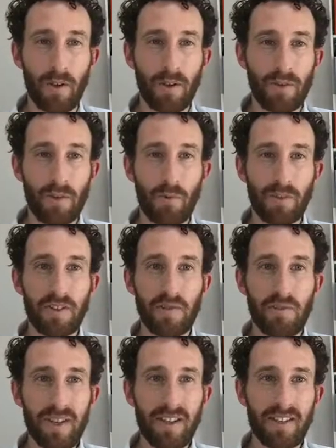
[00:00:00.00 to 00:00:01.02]
So what this
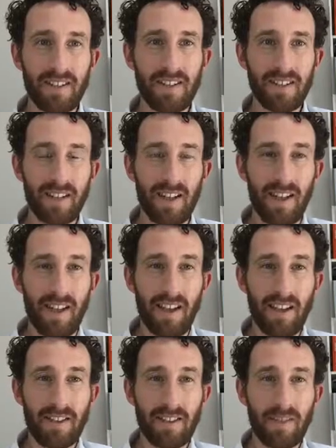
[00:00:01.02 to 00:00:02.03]
means is
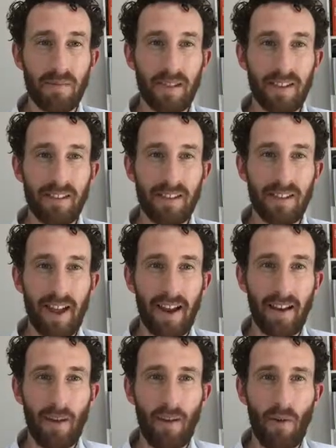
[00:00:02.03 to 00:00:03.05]
that it means
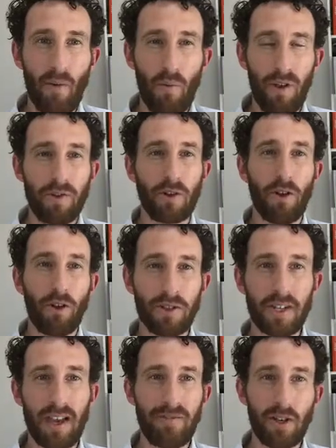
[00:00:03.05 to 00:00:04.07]
that we've
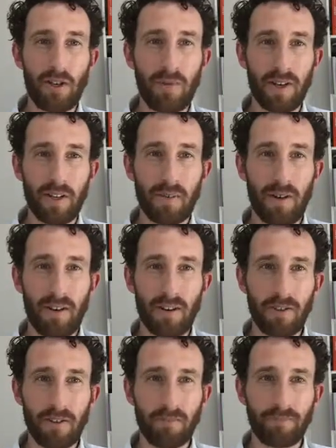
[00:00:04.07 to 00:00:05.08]
chosen to have a human
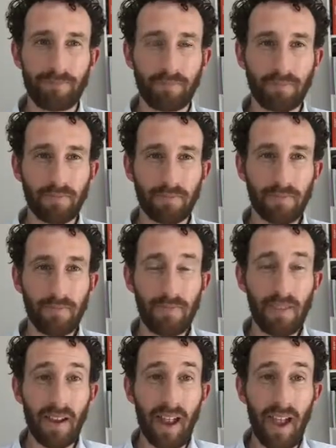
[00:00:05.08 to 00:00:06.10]
experience,
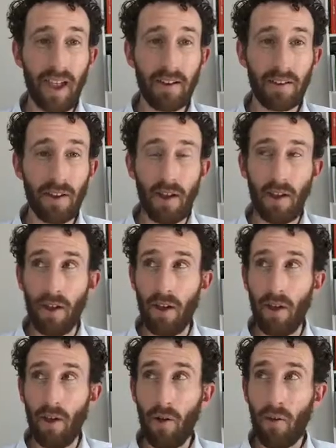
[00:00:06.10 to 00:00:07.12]
and
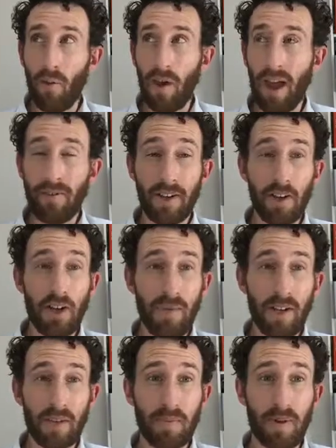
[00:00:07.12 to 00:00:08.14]
we're having a human
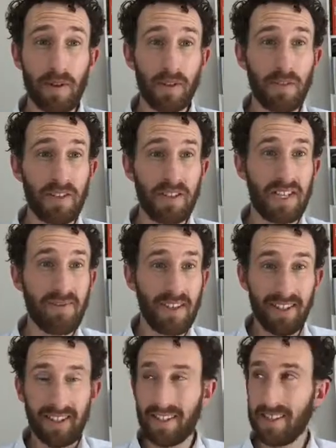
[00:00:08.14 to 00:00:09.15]
experience which is
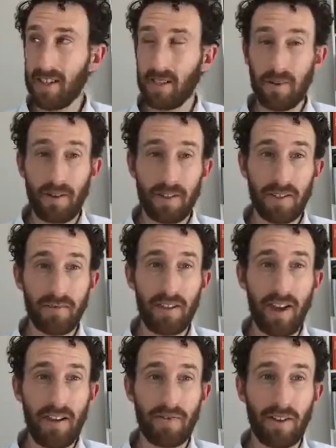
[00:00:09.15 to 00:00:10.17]
giving this the experience of
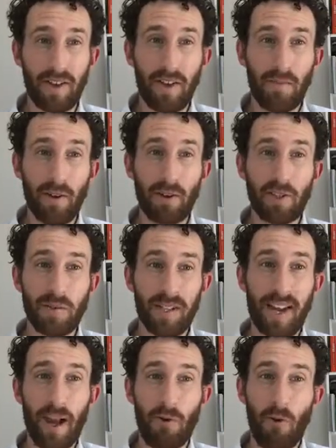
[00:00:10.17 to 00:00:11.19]
life, but ultimately
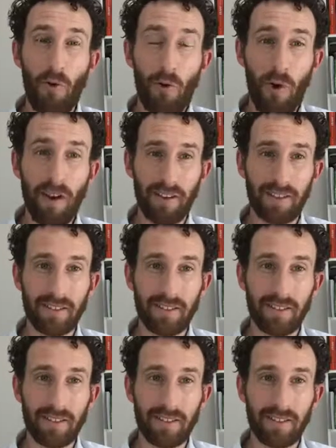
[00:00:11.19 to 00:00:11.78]
at our core,